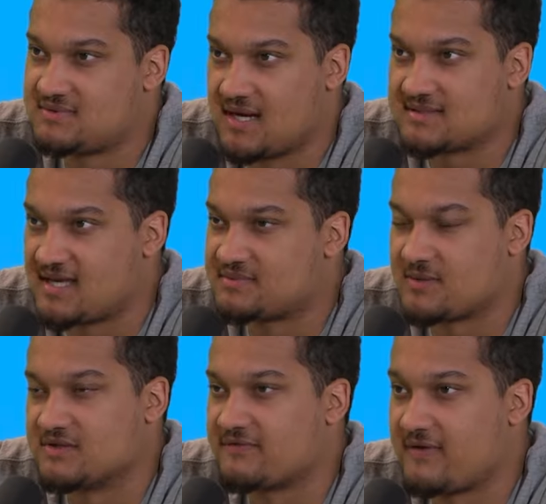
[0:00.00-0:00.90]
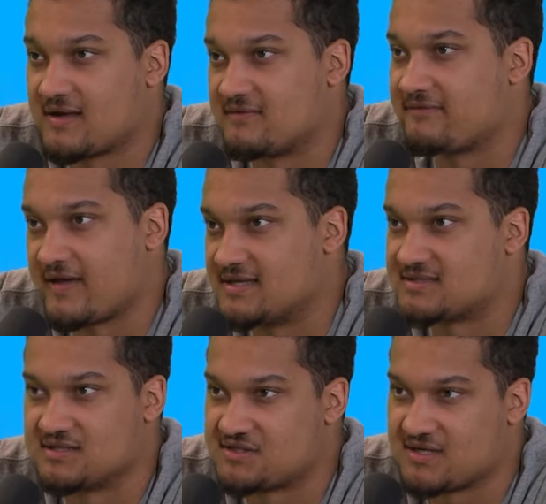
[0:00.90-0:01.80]
duct tape someone's face
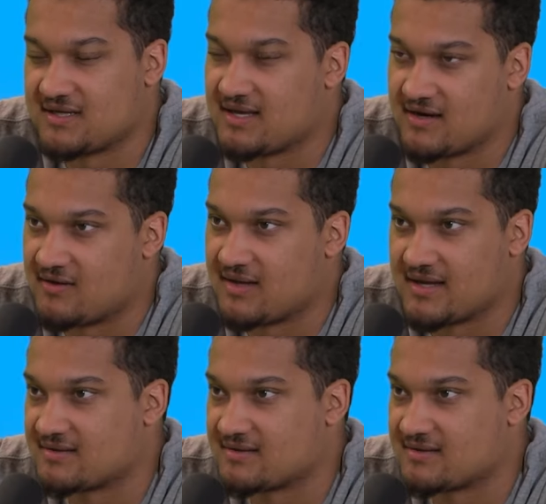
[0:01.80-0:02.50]
and shit. You know, like,